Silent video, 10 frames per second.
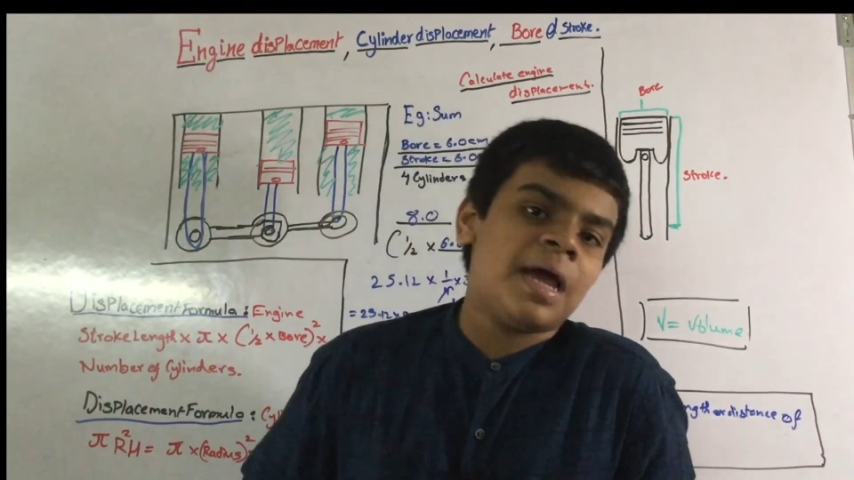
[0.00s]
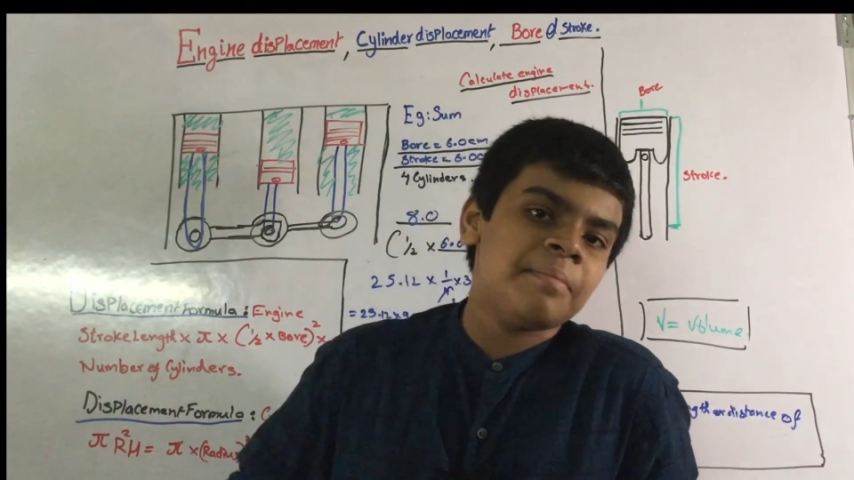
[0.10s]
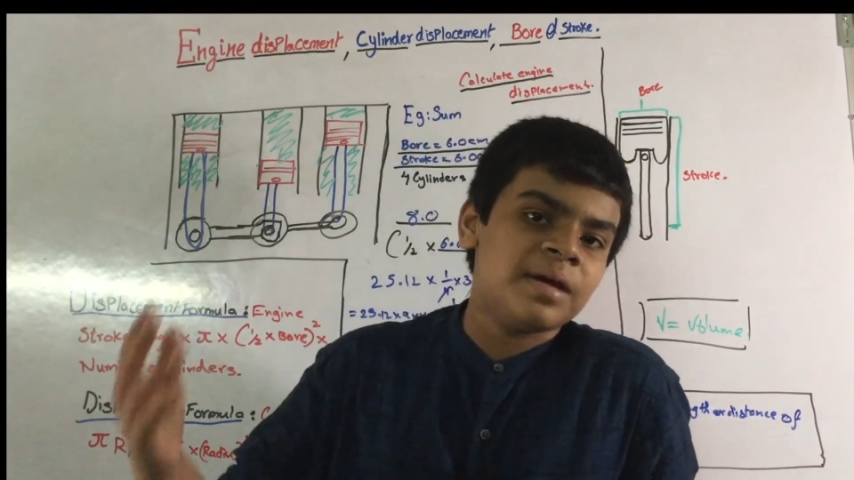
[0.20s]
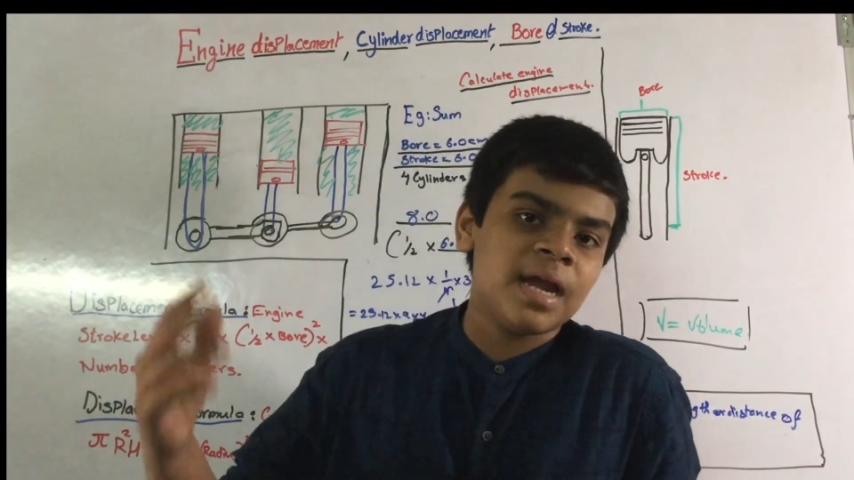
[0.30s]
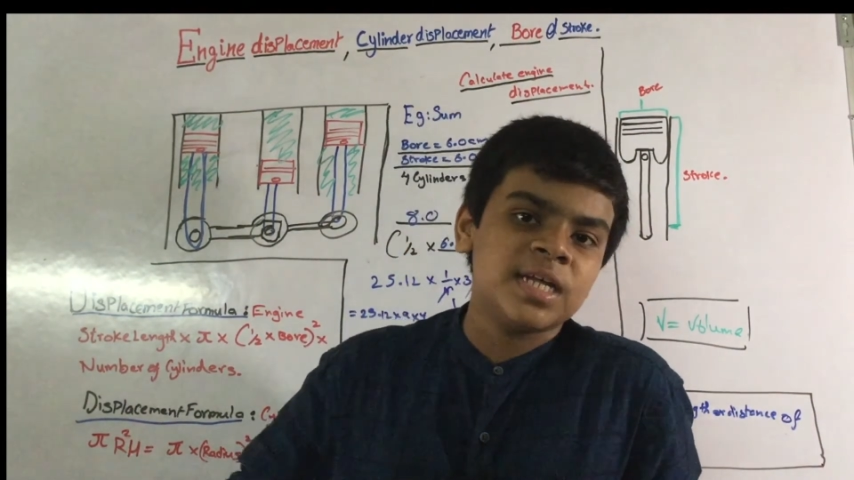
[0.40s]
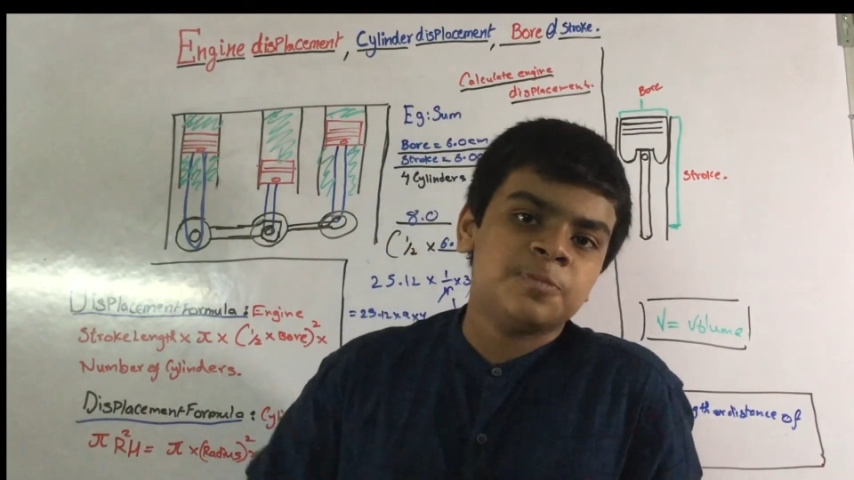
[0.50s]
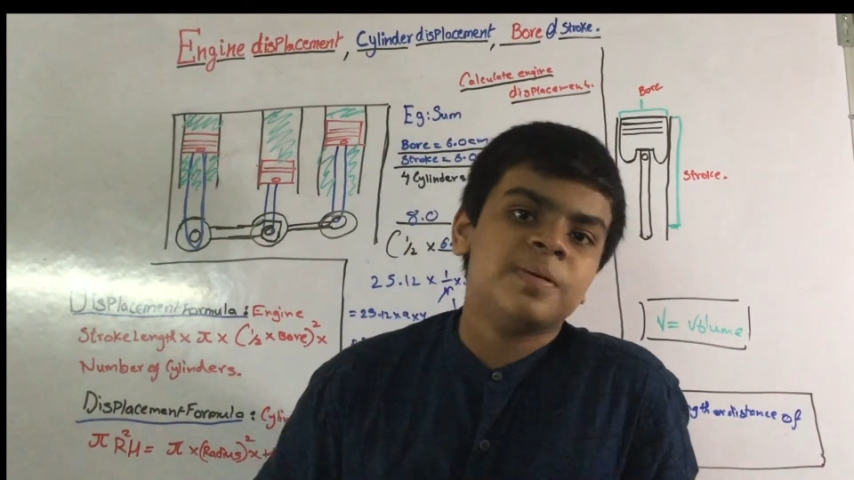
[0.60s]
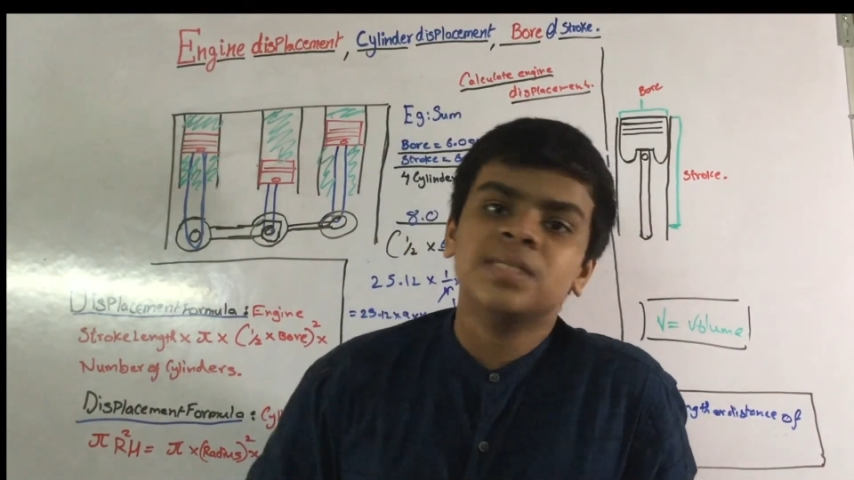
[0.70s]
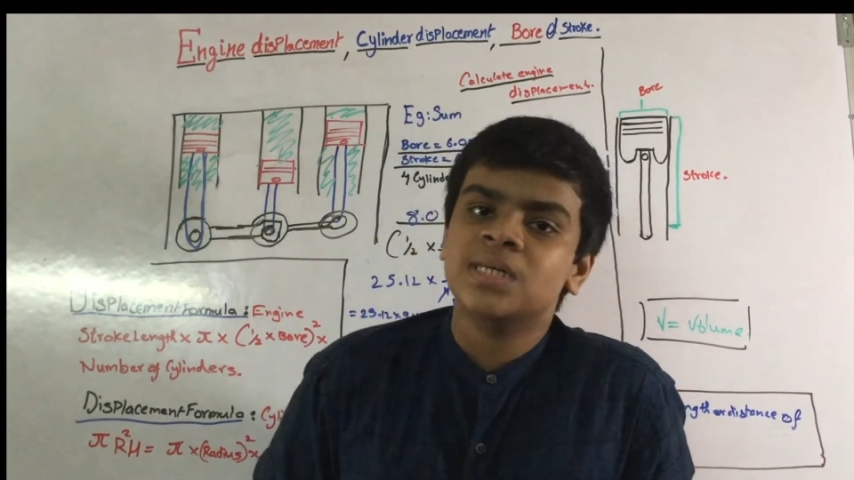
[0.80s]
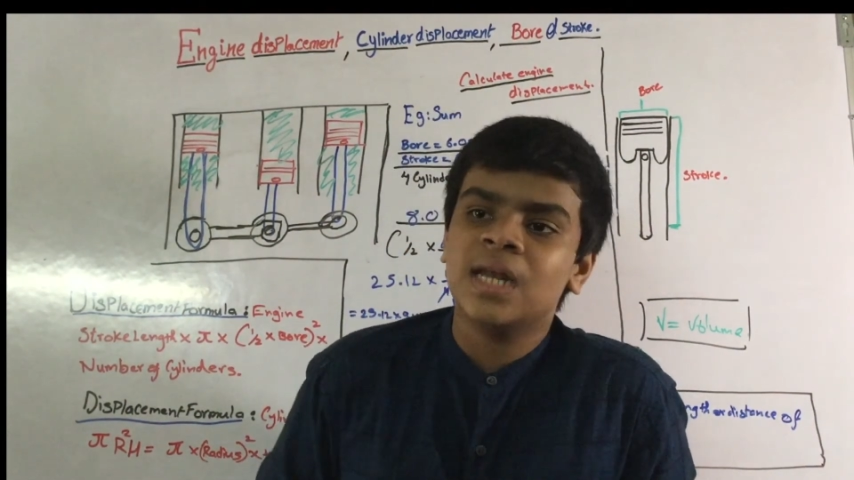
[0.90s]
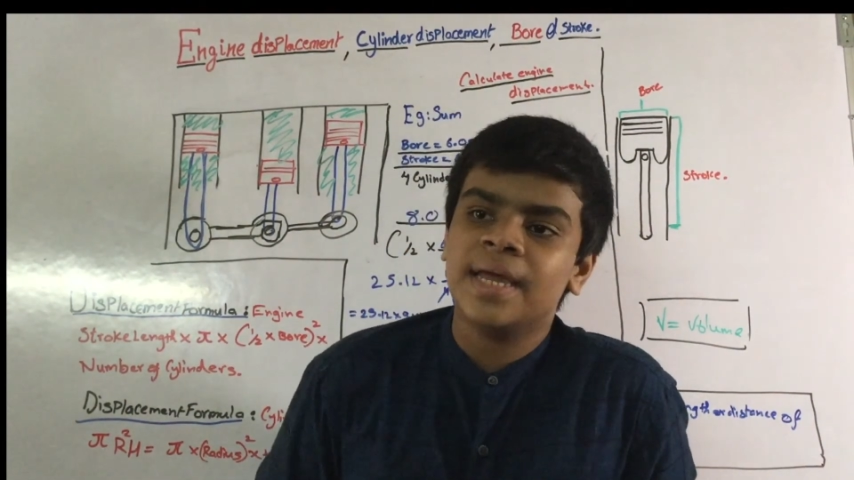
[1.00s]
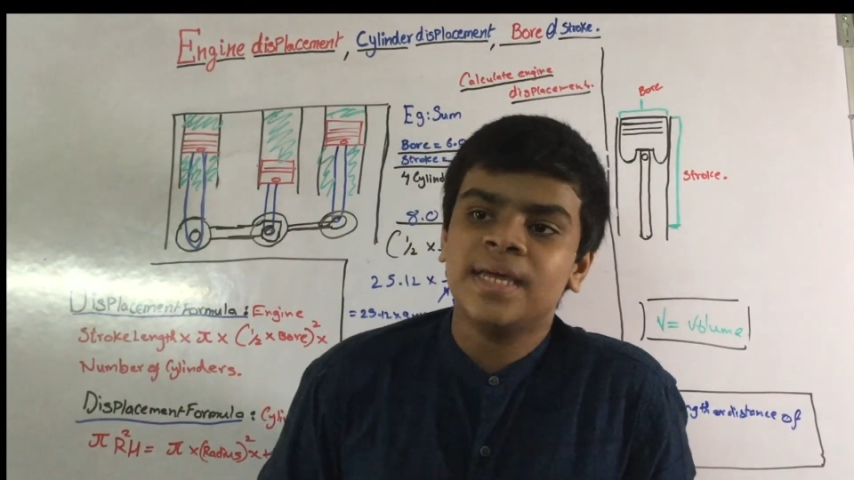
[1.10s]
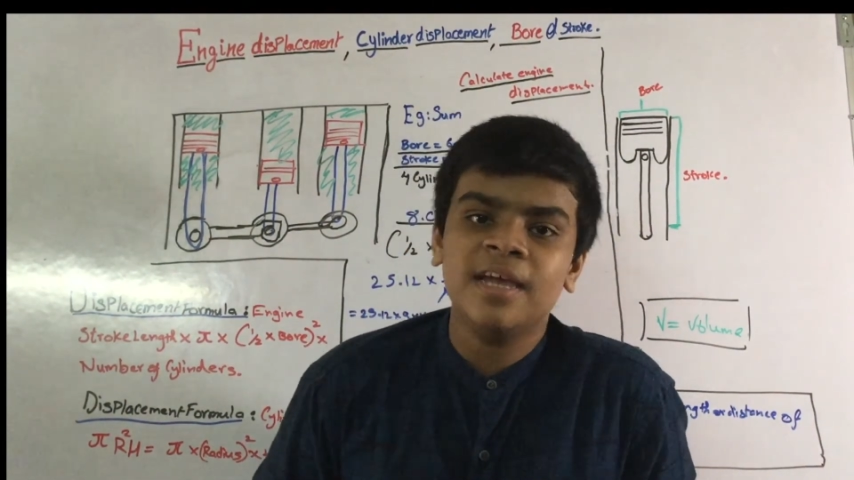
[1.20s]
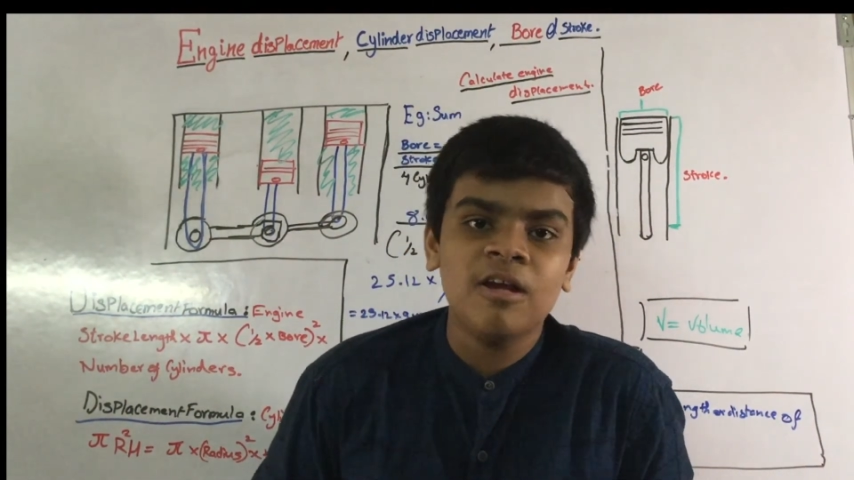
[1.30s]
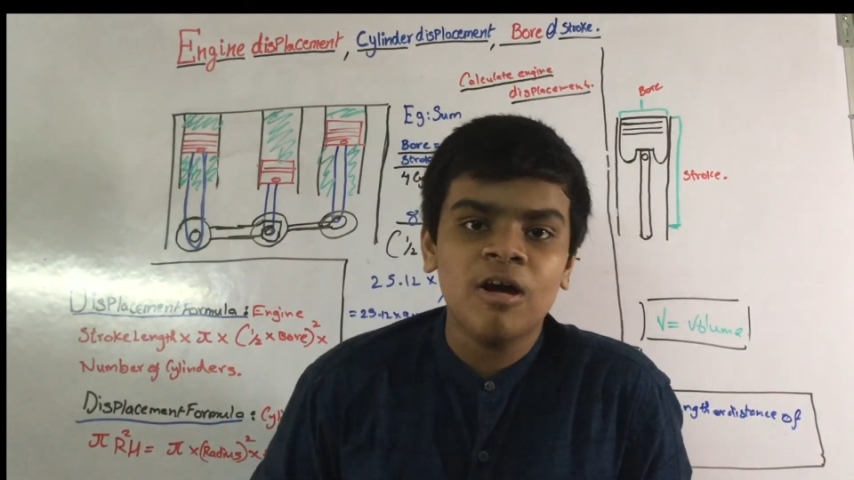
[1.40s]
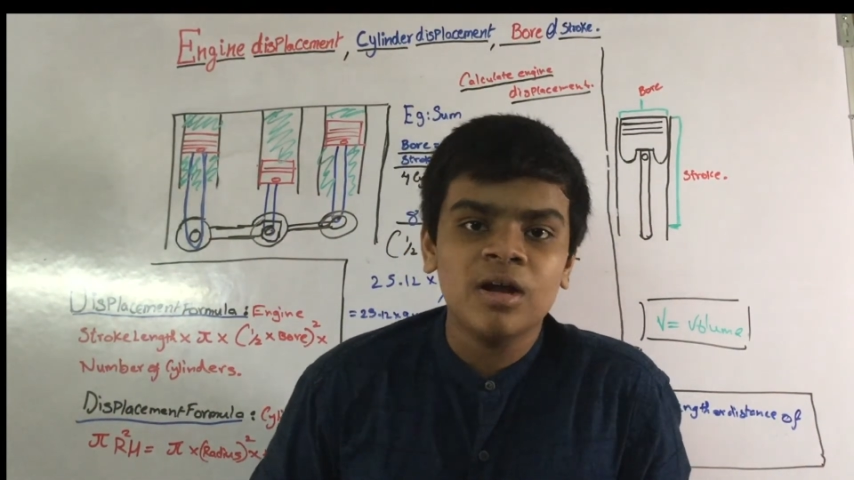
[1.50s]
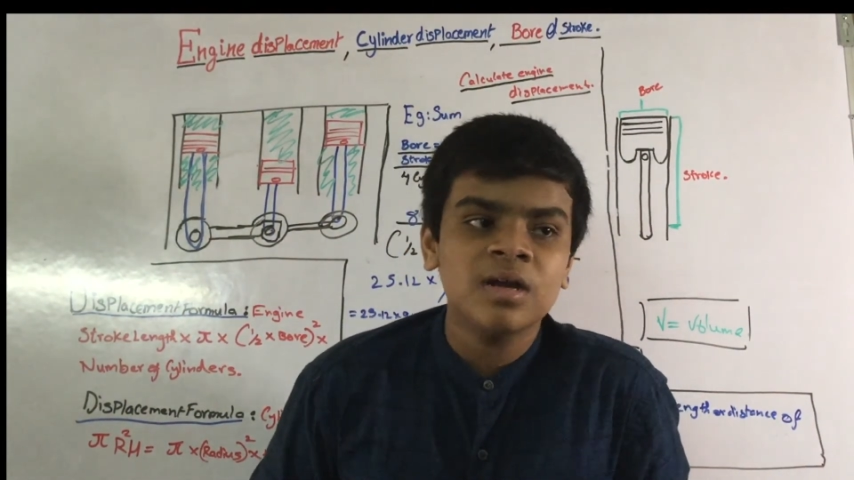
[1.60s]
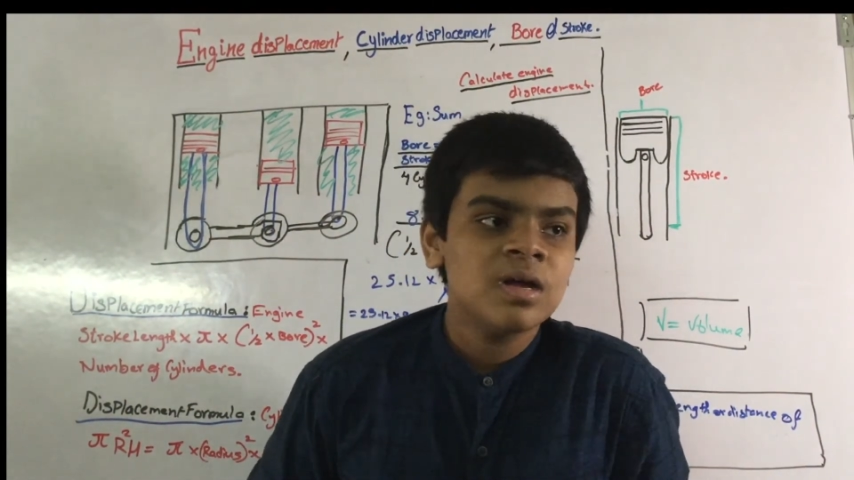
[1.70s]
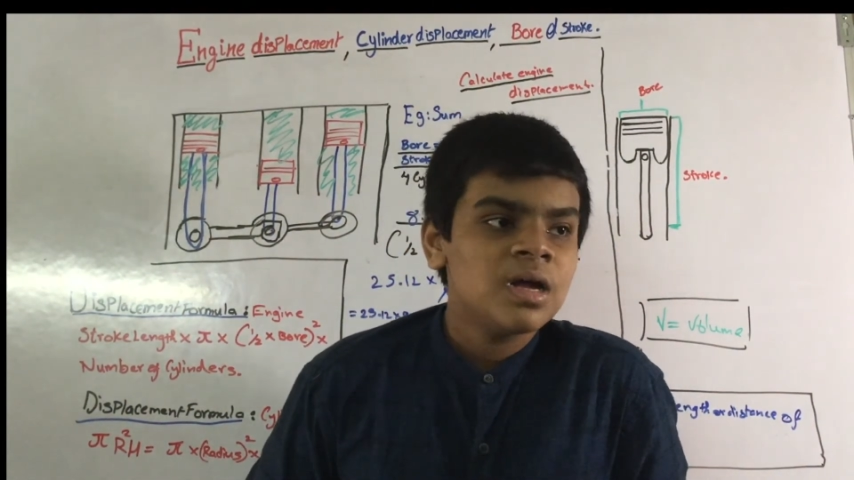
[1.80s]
I'm greatest person like Elon,